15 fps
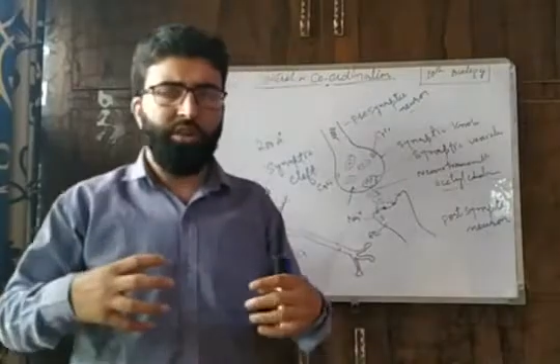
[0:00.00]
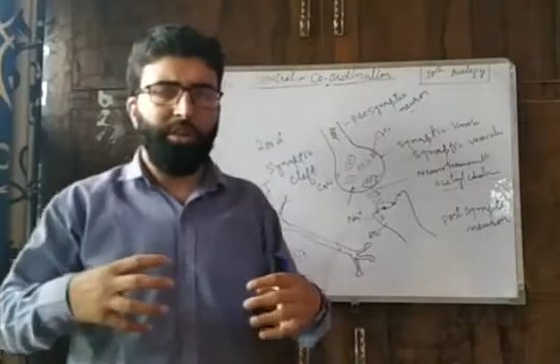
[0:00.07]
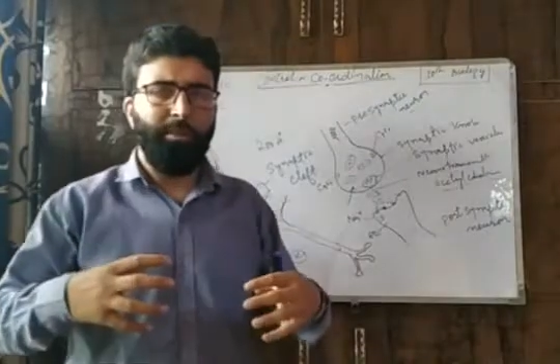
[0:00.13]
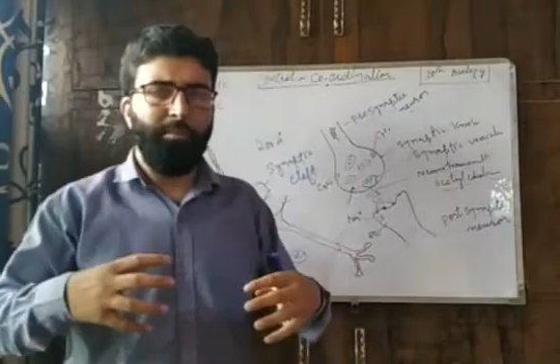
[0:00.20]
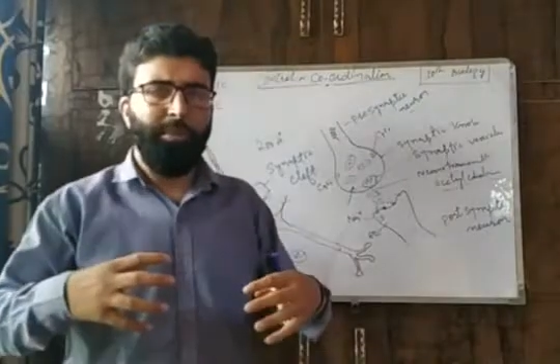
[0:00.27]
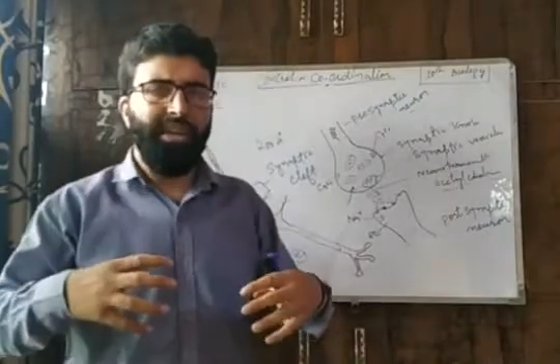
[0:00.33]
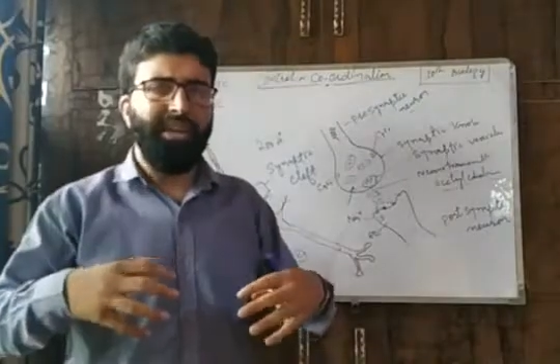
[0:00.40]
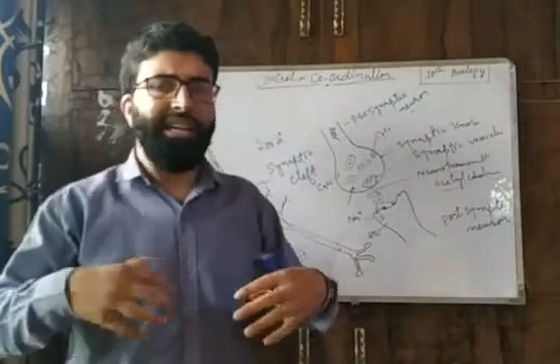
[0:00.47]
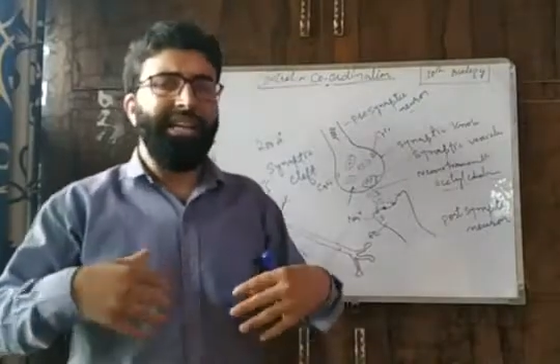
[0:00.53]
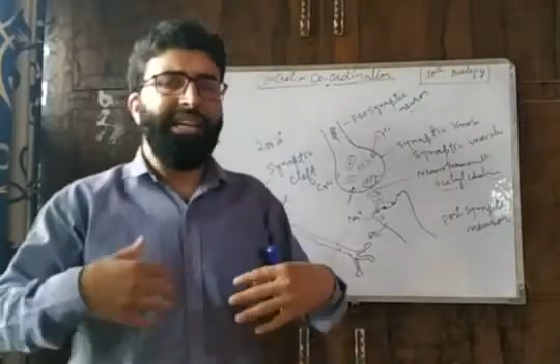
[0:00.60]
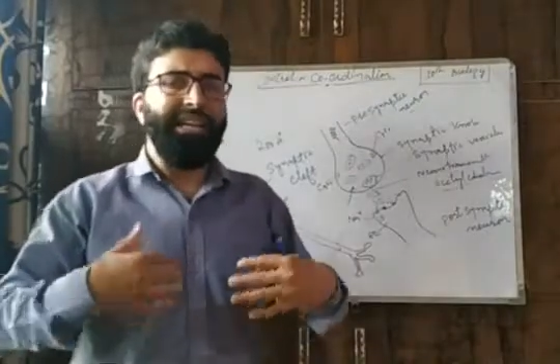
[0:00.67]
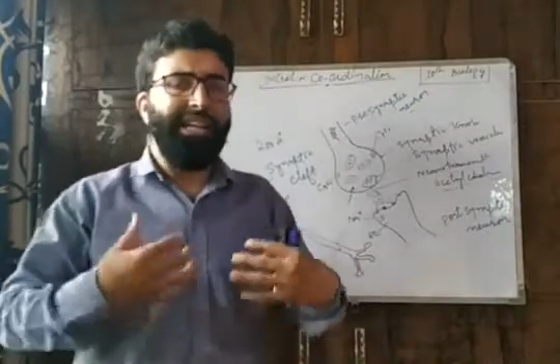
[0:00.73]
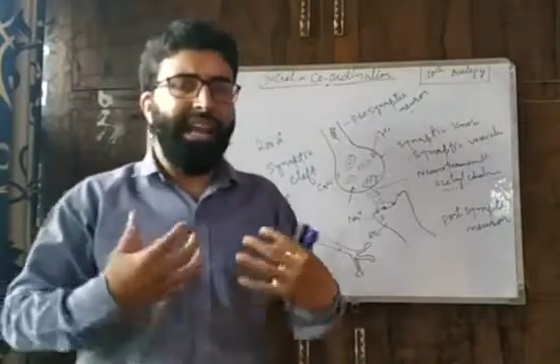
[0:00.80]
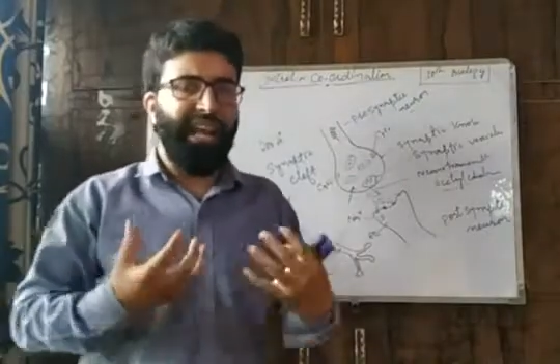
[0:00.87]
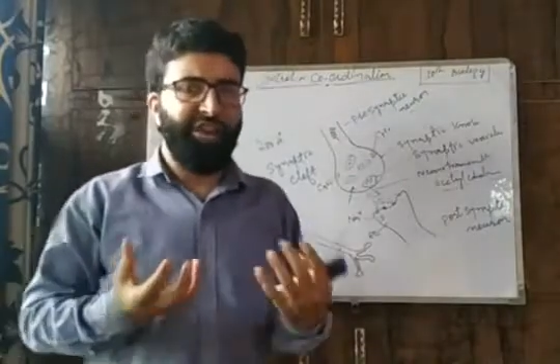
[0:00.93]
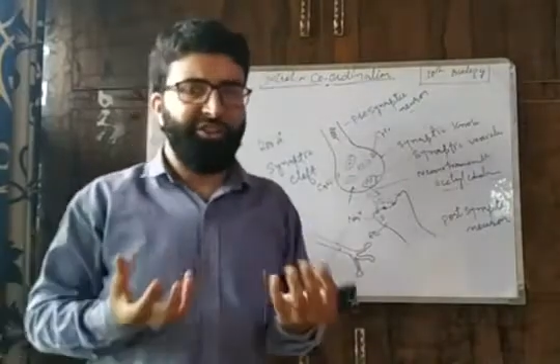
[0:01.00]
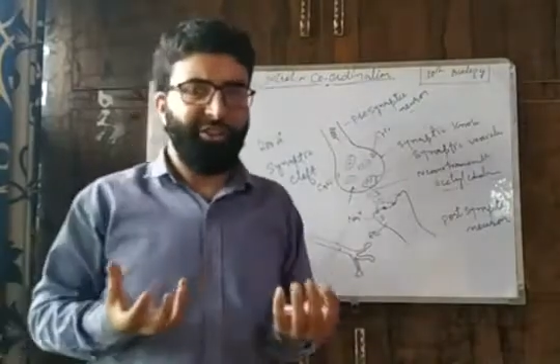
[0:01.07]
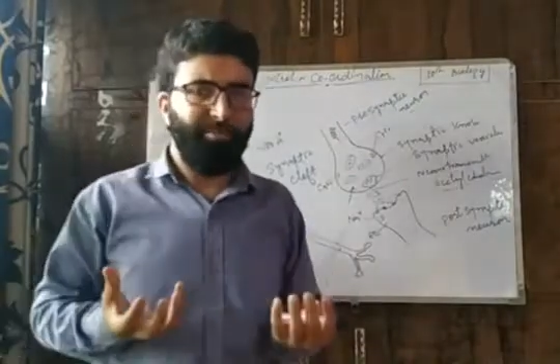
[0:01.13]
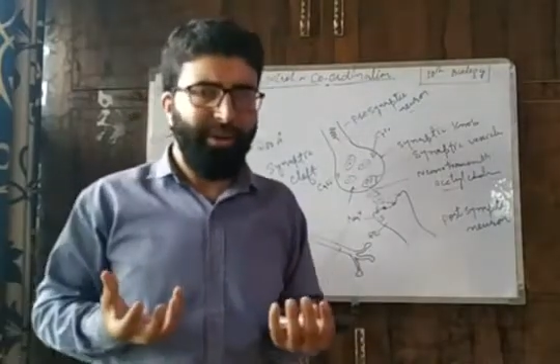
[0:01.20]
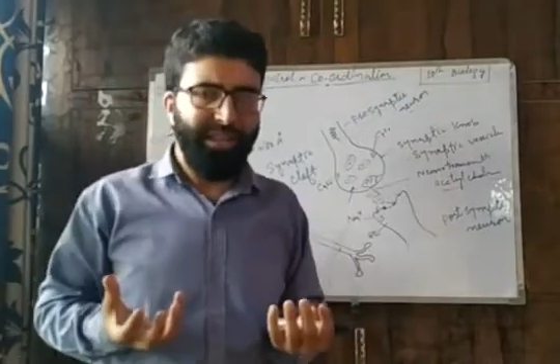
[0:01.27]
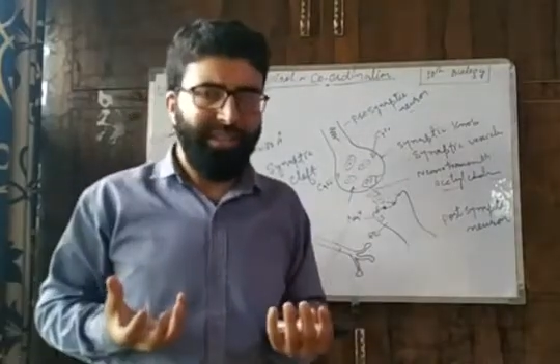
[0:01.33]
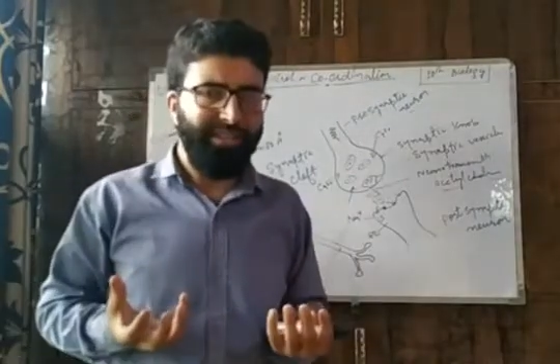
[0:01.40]
make any action by
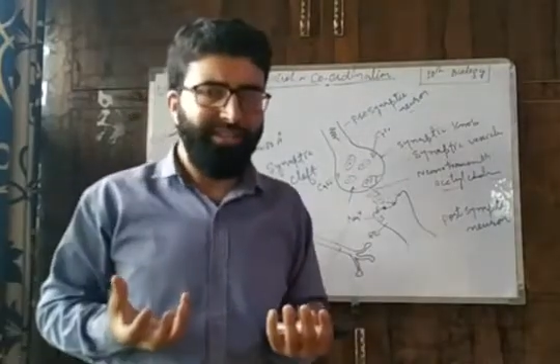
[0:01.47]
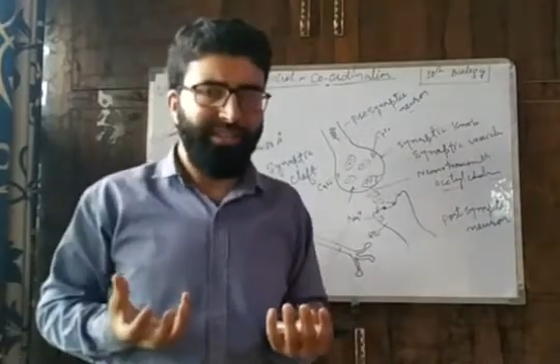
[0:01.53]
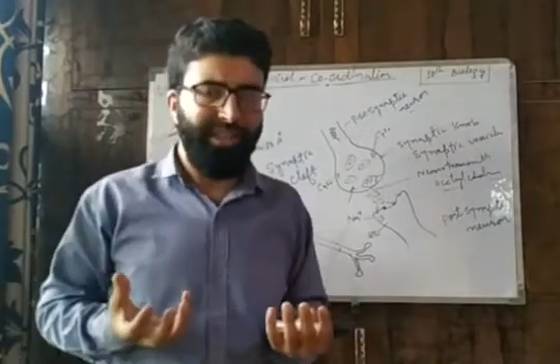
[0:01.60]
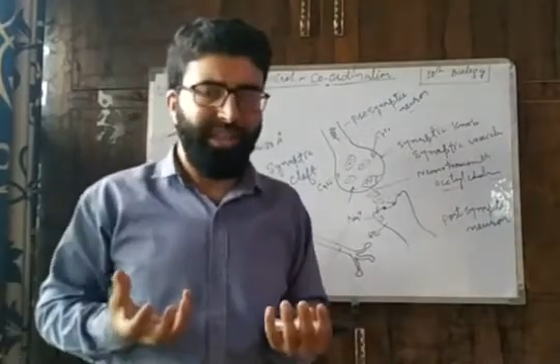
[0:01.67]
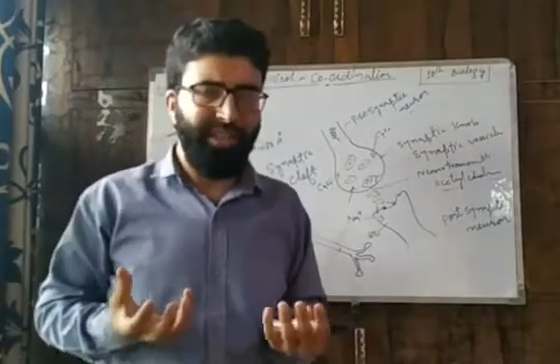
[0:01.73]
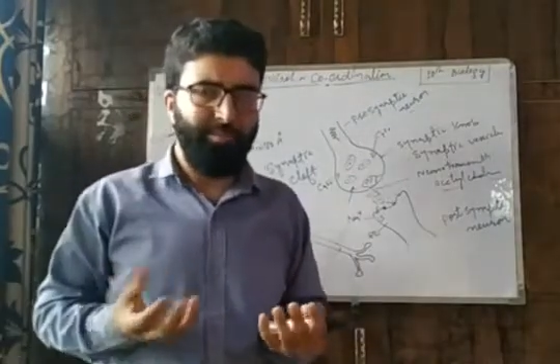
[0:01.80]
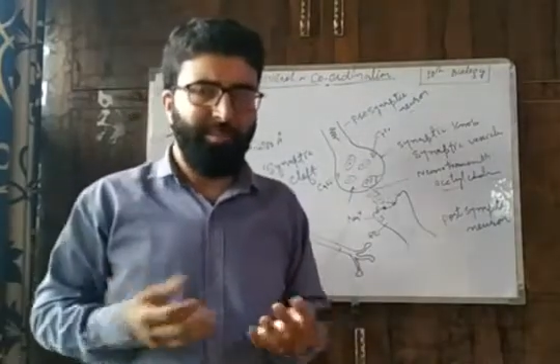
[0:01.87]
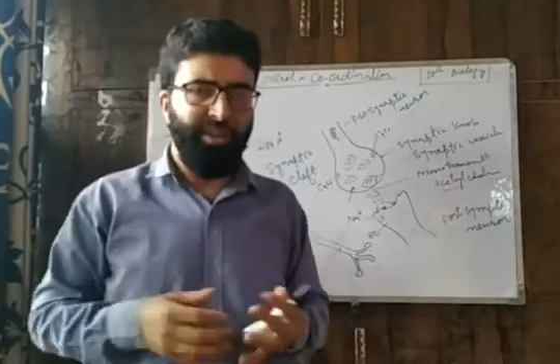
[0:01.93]
itself,